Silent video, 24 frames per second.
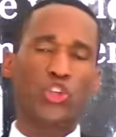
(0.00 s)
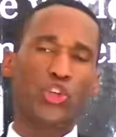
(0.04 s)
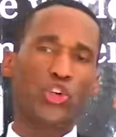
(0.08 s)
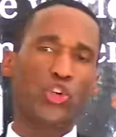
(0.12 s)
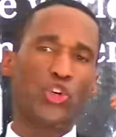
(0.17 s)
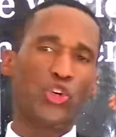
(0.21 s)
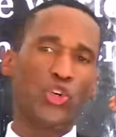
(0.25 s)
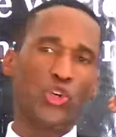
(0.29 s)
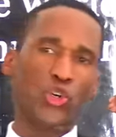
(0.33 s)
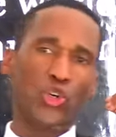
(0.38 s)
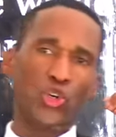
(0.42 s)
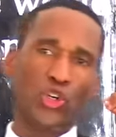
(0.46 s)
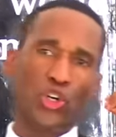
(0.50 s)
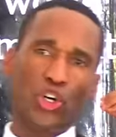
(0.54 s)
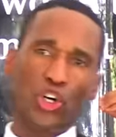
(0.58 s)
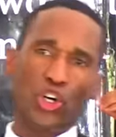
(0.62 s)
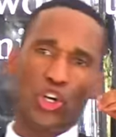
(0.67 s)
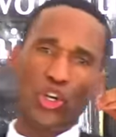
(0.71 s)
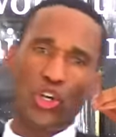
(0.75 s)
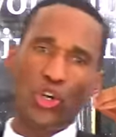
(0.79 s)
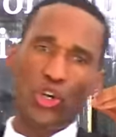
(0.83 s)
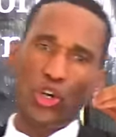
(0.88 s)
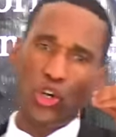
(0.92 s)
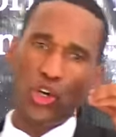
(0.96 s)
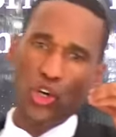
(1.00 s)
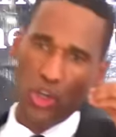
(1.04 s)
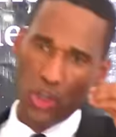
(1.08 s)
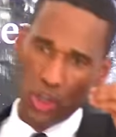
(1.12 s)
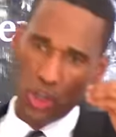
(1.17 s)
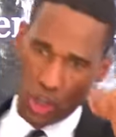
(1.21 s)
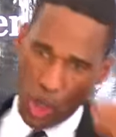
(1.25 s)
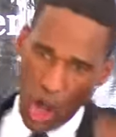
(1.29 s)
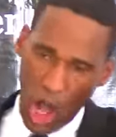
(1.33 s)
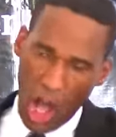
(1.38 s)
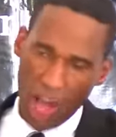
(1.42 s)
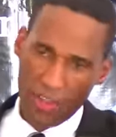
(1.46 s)
to
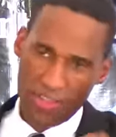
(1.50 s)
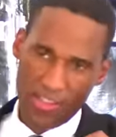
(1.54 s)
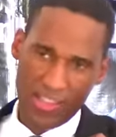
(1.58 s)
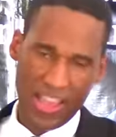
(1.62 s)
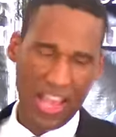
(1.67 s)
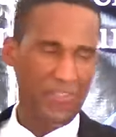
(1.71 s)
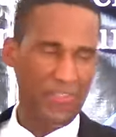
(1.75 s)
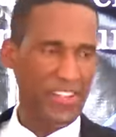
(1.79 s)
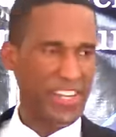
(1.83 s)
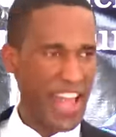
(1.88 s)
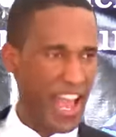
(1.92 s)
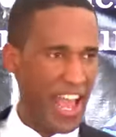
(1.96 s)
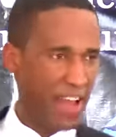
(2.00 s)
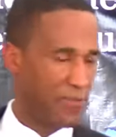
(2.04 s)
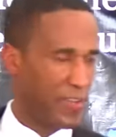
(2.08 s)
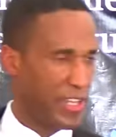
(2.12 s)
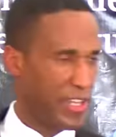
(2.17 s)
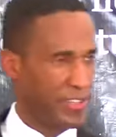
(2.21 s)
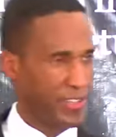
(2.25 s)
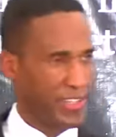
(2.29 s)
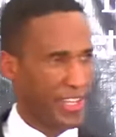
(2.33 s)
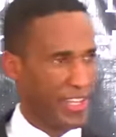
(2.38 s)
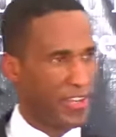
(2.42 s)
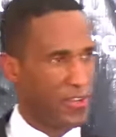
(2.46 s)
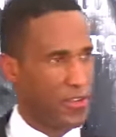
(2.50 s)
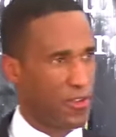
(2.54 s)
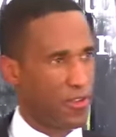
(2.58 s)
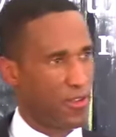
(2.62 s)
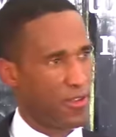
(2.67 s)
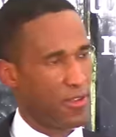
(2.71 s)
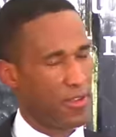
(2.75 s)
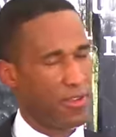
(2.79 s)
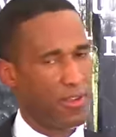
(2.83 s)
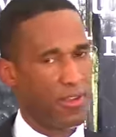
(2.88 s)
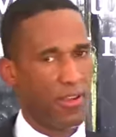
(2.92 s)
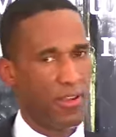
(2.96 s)
cause Seventh-day
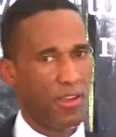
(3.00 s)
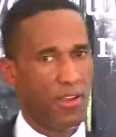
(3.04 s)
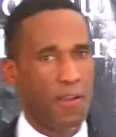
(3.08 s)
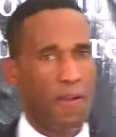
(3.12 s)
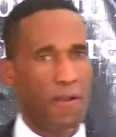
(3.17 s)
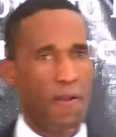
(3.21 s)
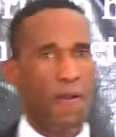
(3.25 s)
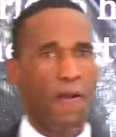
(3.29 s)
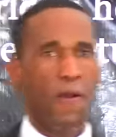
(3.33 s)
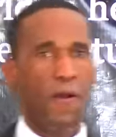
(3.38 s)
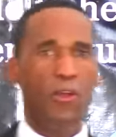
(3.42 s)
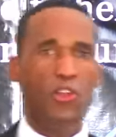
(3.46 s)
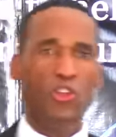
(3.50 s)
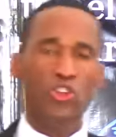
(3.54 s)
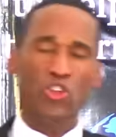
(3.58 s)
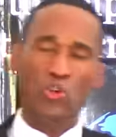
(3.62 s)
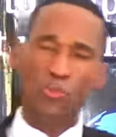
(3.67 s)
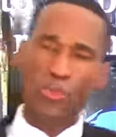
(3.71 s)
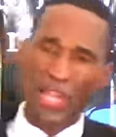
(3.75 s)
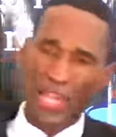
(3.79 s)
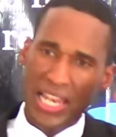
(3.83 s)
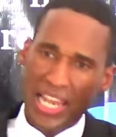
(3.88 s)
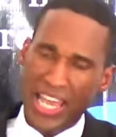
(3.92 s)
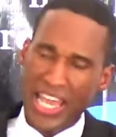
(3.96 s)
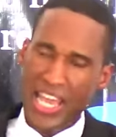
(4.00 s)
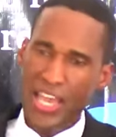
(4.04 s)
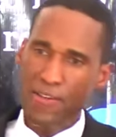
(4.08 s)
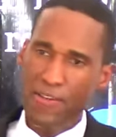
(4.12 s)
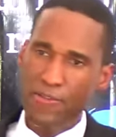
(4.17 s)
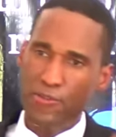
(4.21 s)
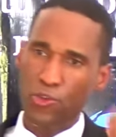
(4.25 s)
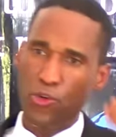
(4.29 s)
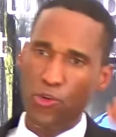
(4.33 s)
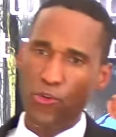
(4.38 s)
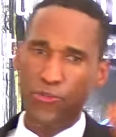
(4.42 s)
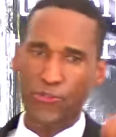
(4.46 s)
Adventists to
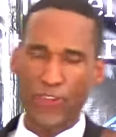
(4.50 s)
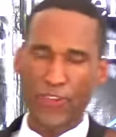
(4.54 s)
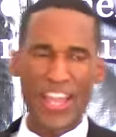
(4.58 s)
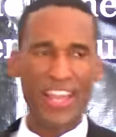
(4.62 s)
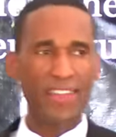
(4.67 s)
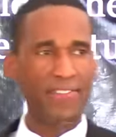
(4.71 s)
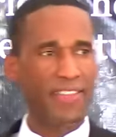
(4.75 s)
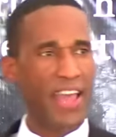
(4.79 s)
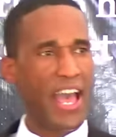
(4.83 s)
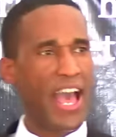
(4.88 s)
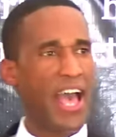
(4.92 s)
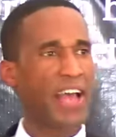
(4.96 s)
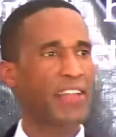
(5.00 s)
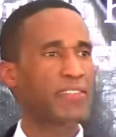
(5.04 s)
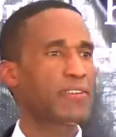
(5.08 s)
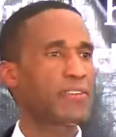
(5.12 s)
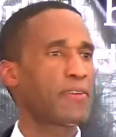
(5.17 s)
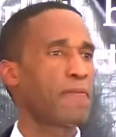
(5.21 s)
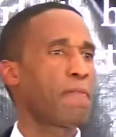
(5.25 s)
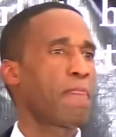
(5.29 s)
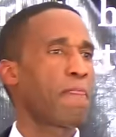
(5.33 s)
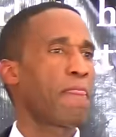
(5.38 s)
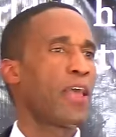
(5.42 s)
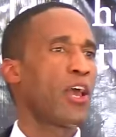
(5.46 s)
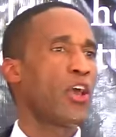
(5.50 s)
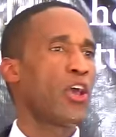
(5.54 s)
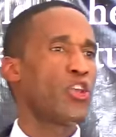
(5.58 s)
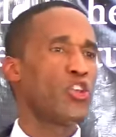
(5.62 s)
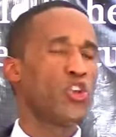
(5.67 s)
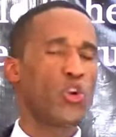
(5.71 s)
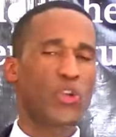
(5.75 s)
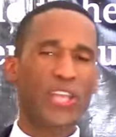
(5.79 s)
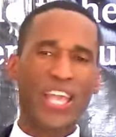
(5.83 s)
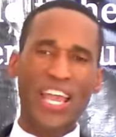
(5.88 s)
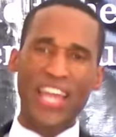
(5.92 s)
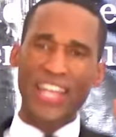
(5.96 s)
believe, to think that
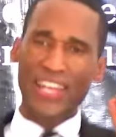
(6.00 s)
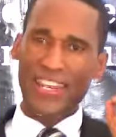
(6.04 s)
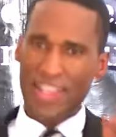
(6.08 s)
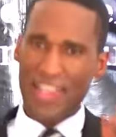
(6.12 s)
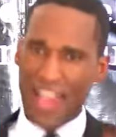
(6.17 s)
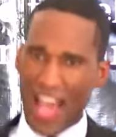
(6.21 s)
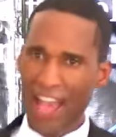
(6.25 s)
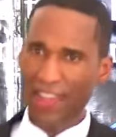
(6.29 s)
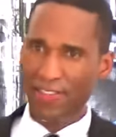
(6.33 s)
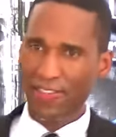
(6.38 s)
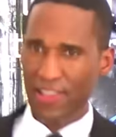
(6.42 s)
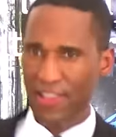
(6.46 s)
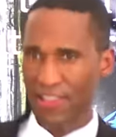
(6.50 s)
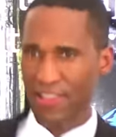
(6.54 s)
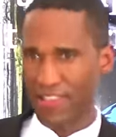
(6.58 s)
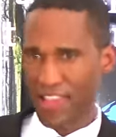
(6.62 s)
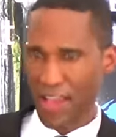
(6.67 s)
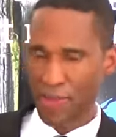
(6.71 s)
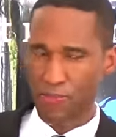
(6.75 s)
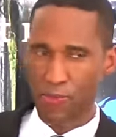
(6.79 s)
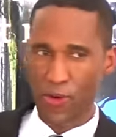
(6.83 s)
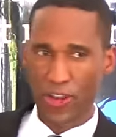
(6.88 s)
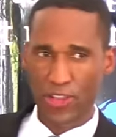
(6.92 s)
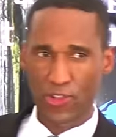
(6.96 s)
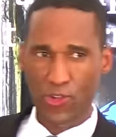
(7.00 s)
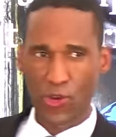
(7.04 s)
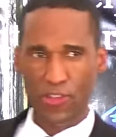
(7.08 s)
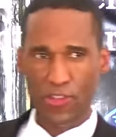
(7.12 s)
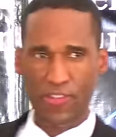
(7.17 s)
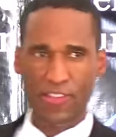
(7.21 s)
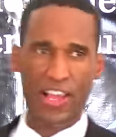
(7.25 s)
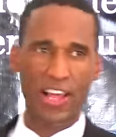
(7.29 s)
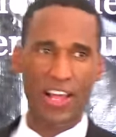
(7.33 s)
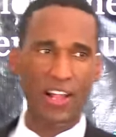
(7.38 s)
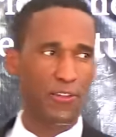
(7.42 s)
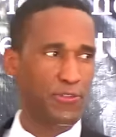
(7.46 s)
you cannot separate
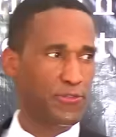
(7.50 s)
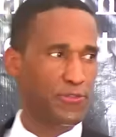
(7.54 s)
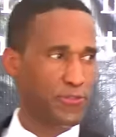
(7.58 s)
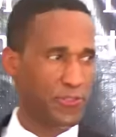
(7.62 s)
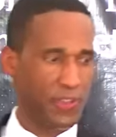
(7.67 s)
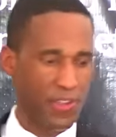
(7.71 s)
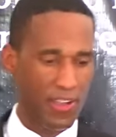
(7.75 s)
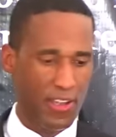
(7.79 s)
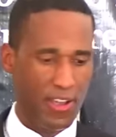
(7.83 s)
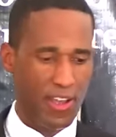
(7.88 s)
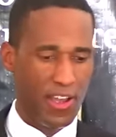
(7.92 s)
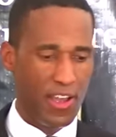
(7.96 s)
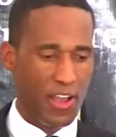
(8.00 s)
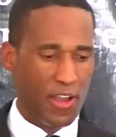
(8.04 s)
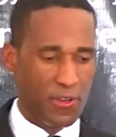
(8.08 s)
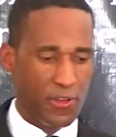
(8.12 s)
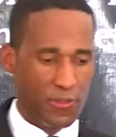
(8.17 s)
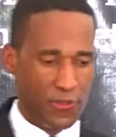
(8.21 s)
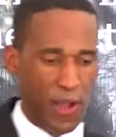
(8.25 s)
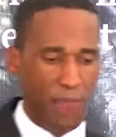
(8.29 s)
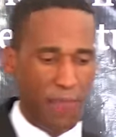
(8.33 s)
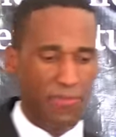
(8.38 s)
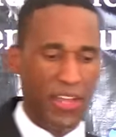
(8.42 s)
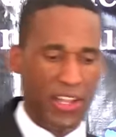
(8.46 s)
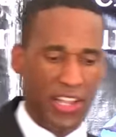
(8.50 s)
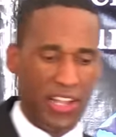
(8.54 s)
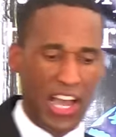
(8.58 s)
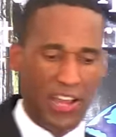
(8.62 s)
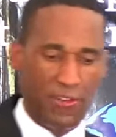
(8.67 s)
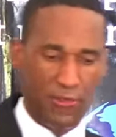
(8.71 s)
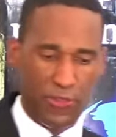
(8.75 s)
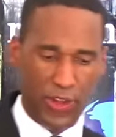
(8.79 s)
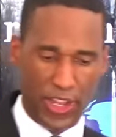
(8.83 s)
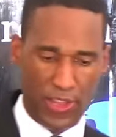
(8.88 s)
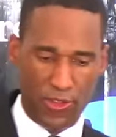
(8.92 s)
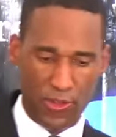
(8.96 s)
yourself from the
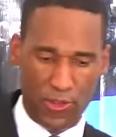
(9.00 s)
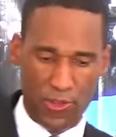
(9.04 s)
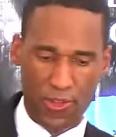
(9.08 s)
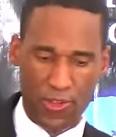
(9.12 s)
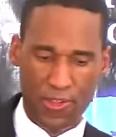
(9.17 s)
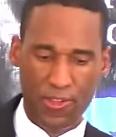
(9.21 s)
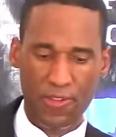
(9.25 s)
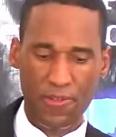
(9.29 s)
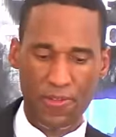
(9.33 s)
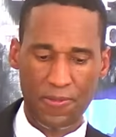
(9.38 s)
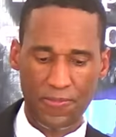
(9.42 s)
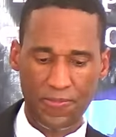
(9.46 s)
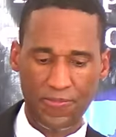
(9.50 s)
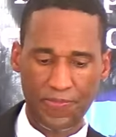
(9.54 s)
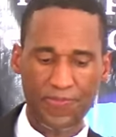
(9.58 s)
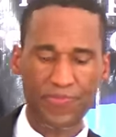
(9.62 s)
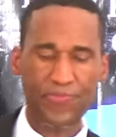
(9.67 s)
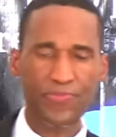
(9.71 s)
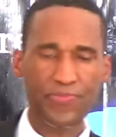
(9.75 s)
conference.